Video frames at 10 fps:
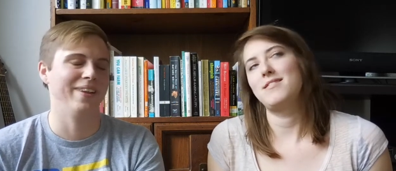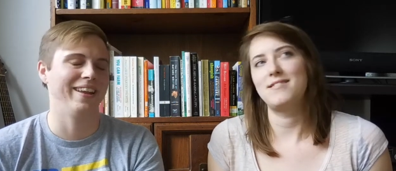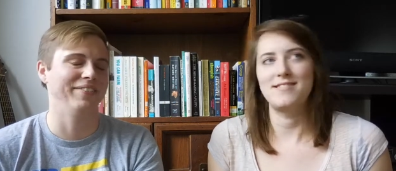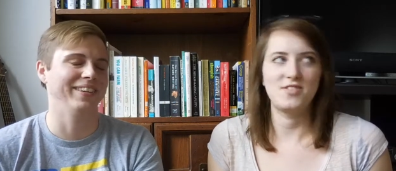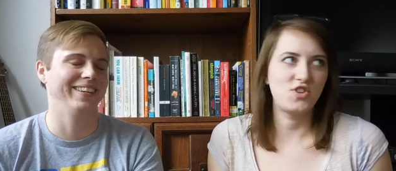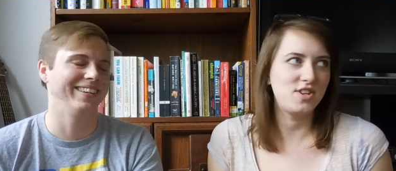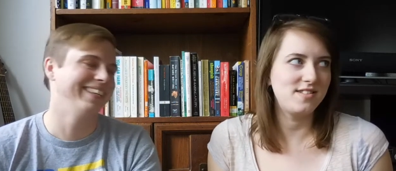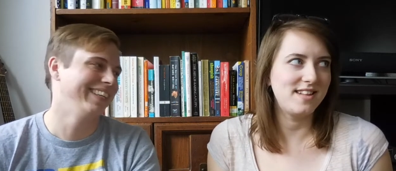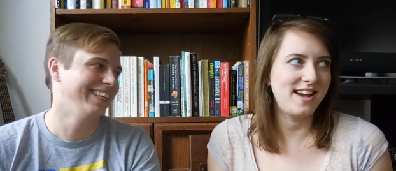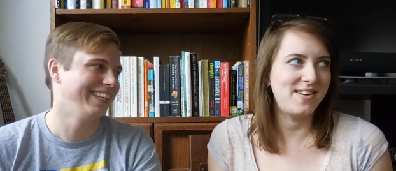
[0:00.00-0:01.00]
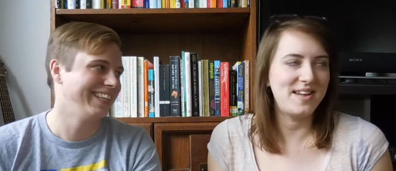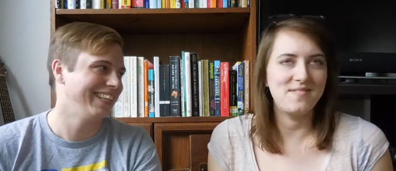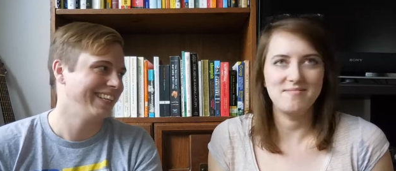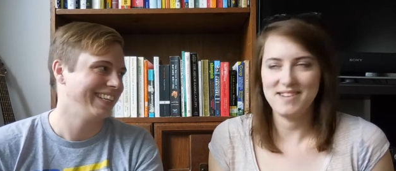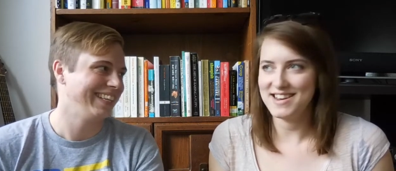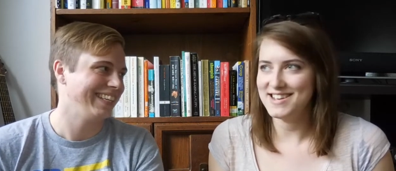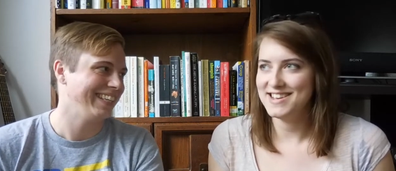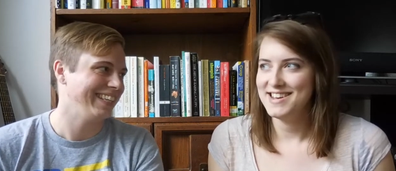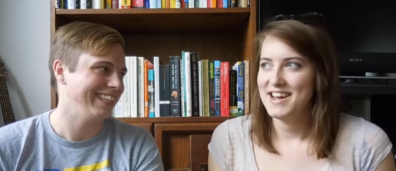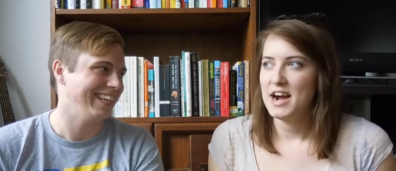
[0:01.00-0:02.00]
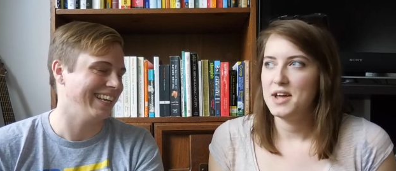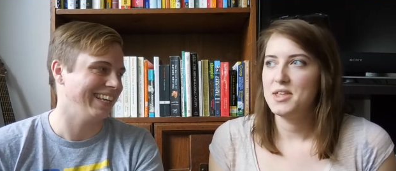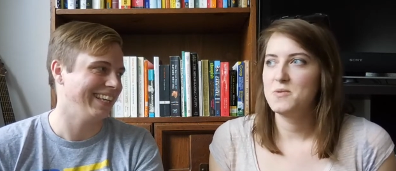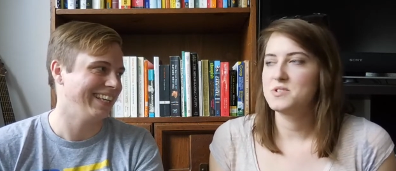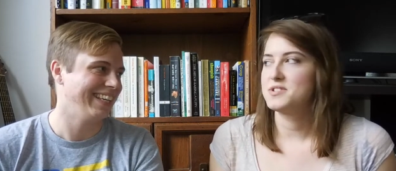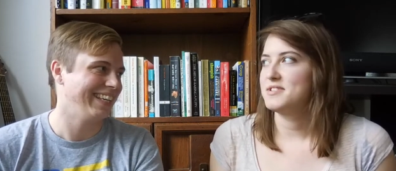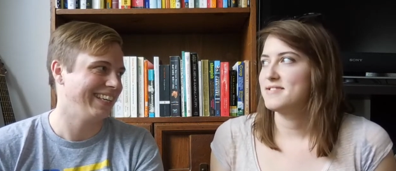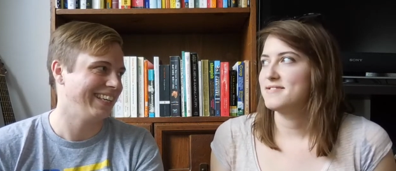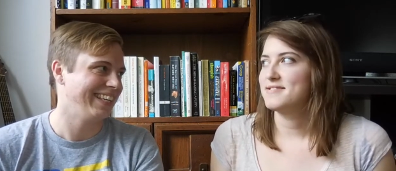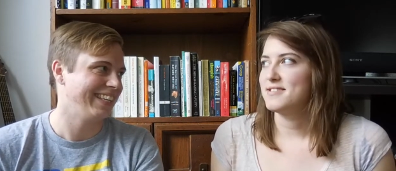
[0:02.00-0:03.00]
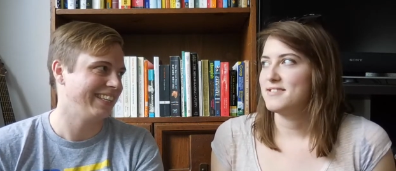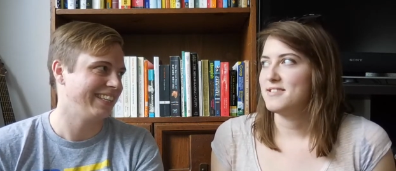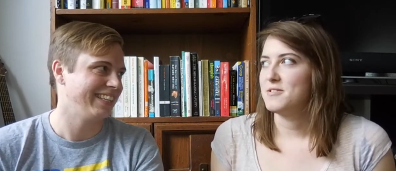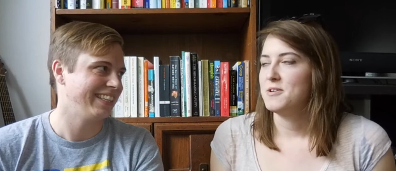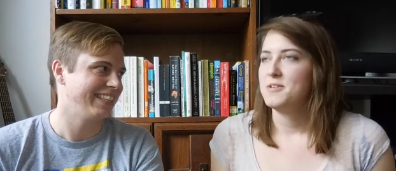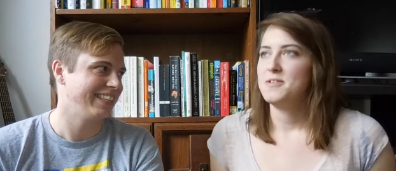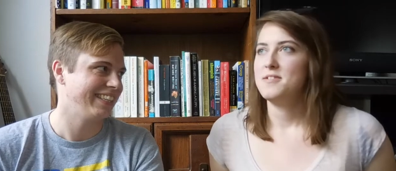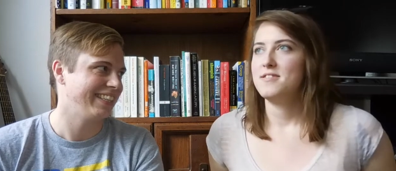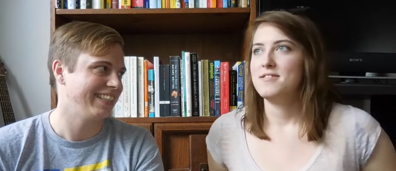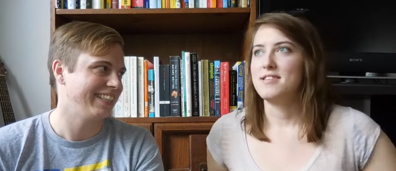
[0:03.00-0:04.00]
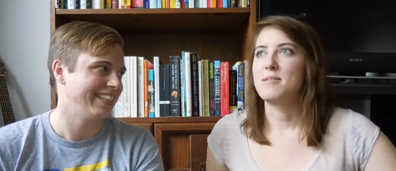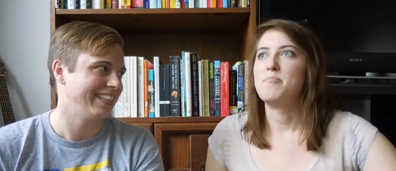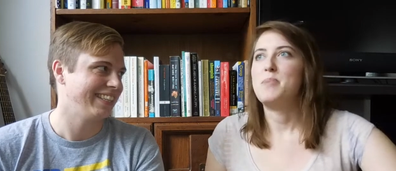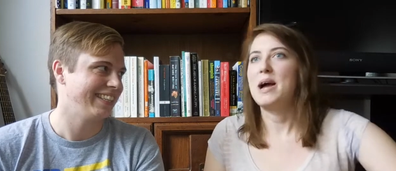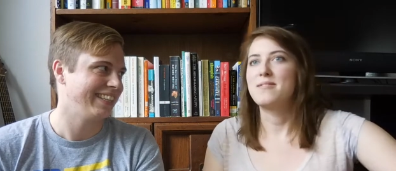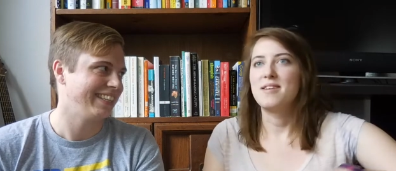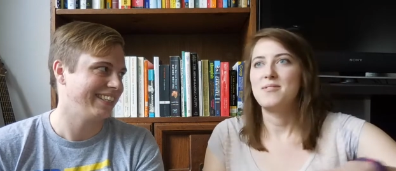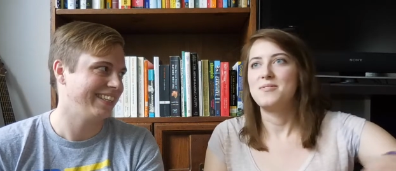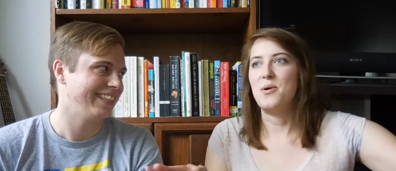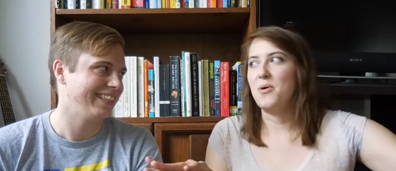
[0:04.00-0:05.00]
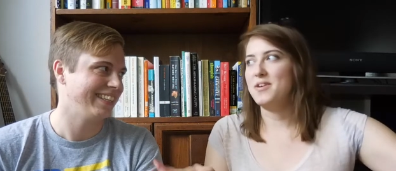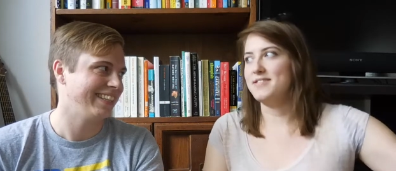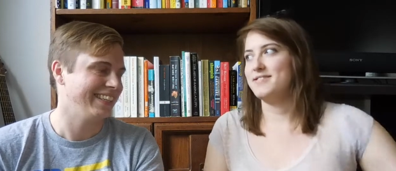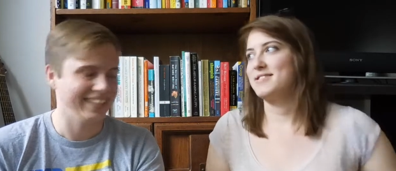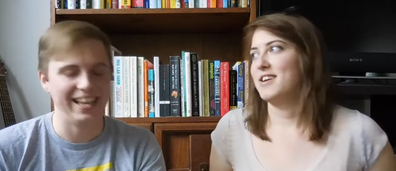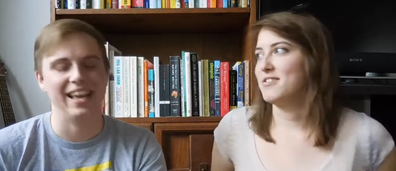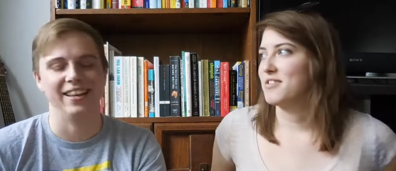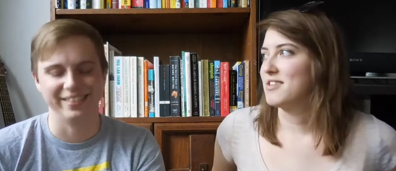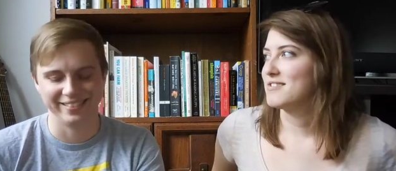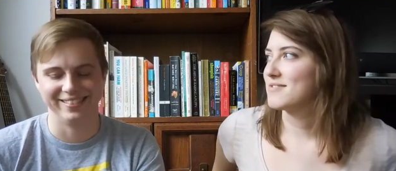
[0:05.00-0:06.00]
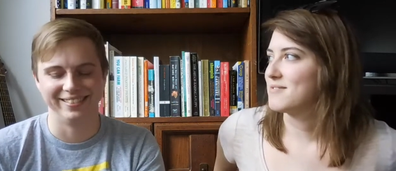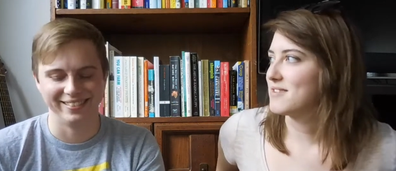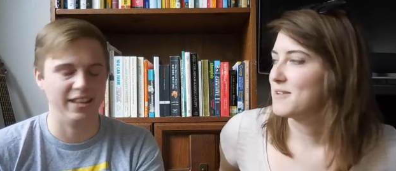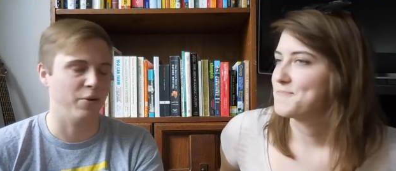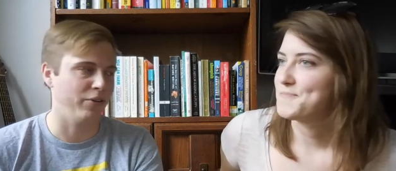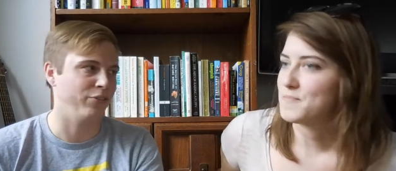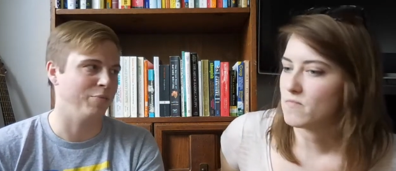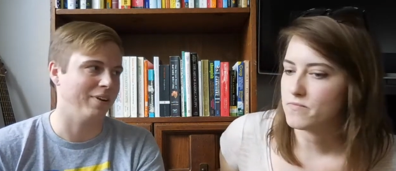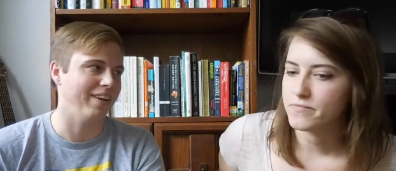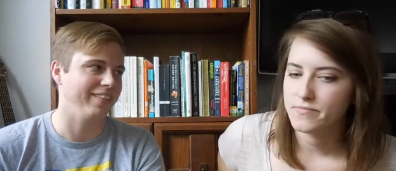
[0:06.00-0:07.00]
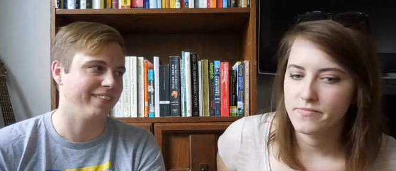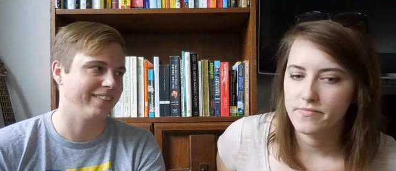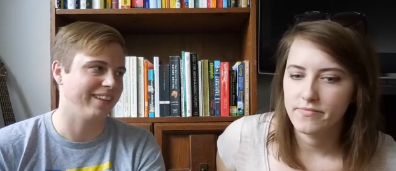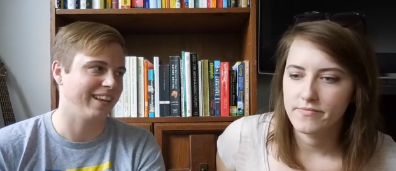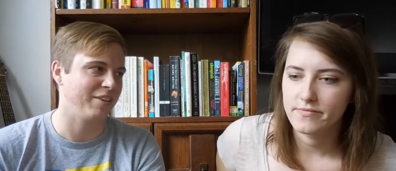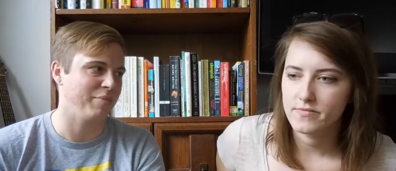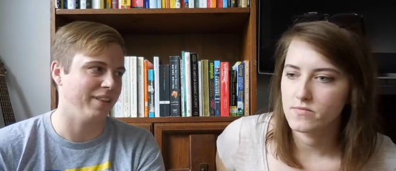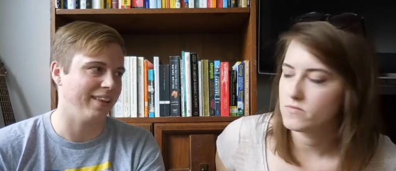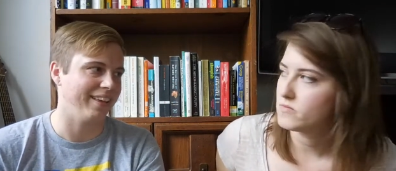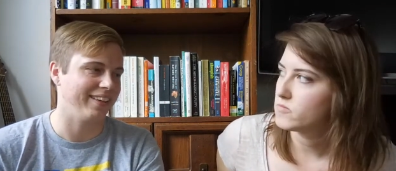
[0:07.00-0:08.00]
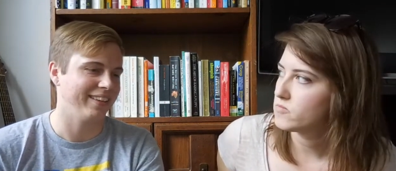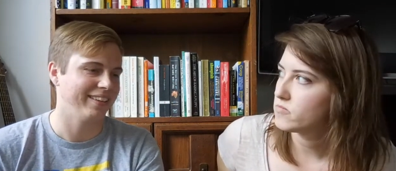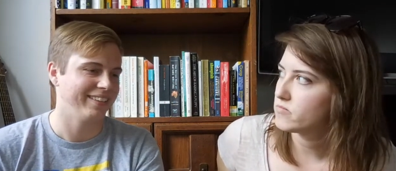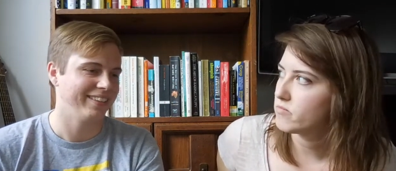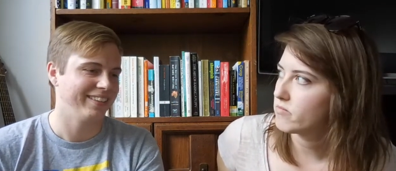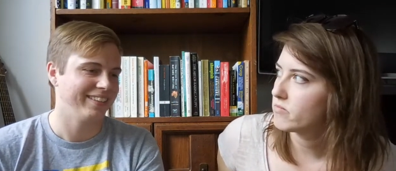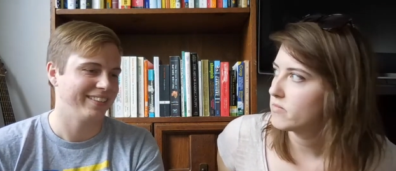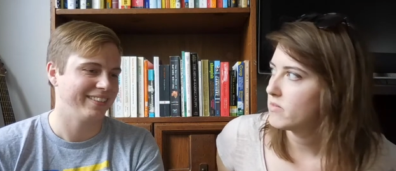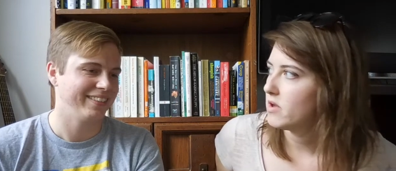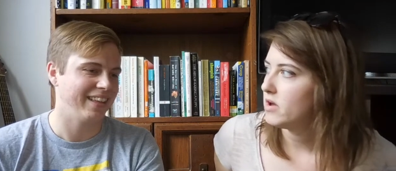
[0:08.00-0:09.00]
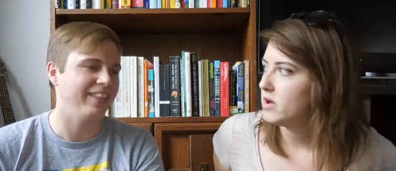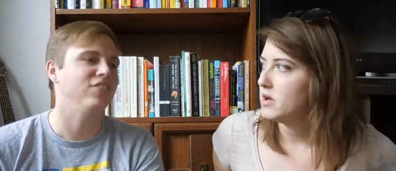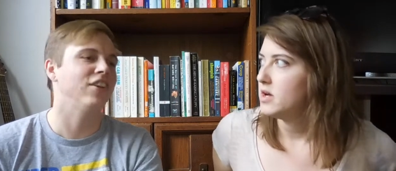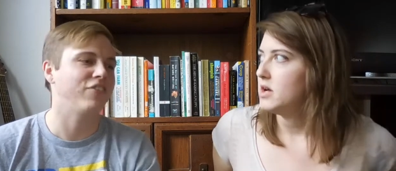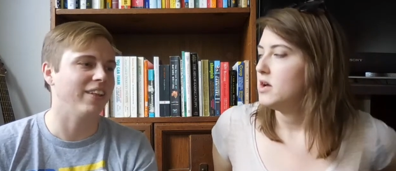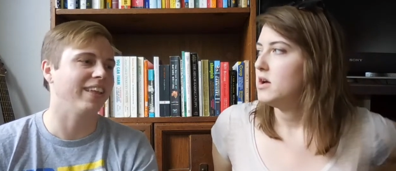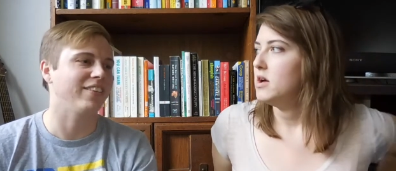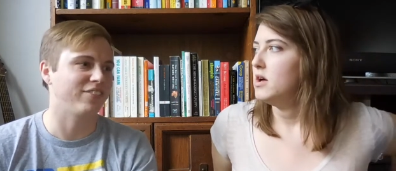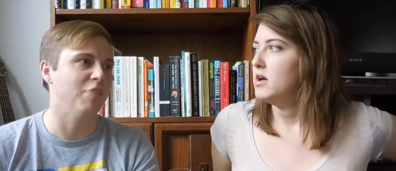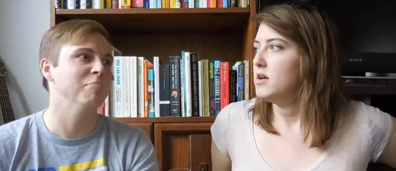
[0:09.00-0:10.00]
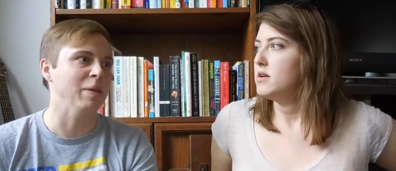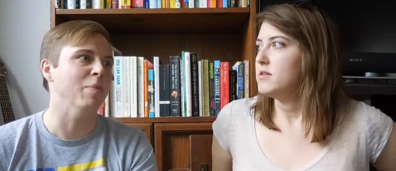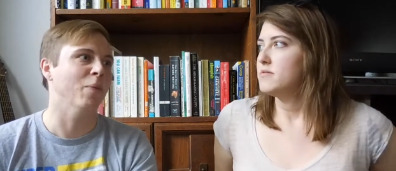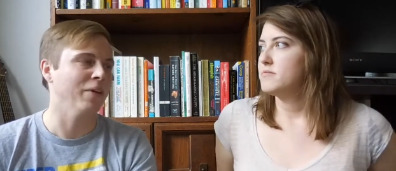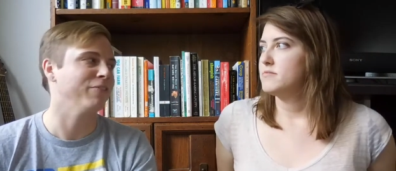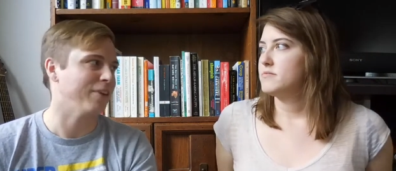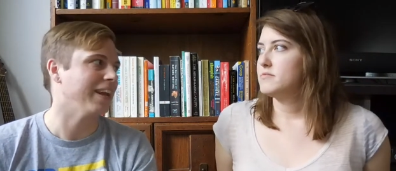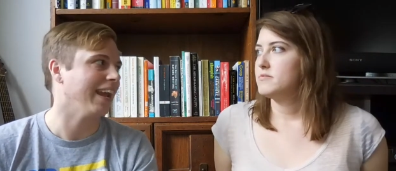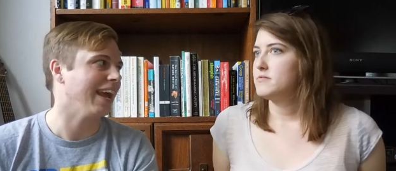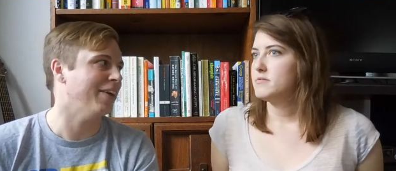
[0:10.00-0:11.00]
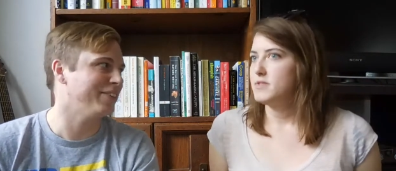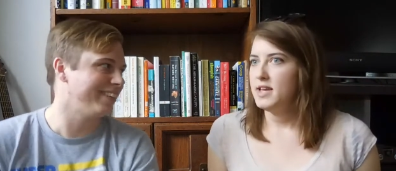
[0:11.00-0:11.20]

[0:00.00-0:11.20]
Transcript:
Speaker 1: whatever, chill out everybody, yeah. I think was a necessary like background noise to
Speaker 2: yeah. other things going on. That was super nice because then I could be like, at least I felt like some people weren't freaking
Speaker 1: out.